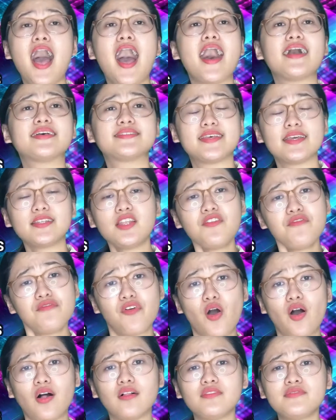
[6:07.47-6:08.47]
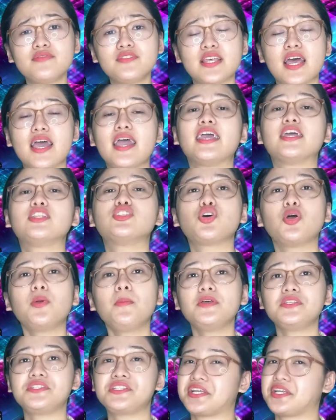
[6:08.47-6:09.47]
as it involves
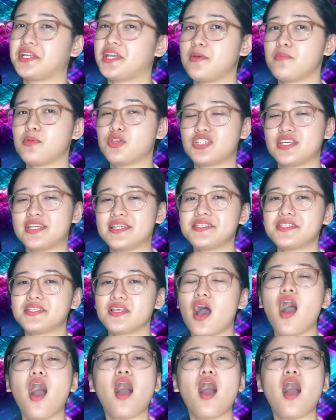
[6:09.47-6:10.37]
interpreting images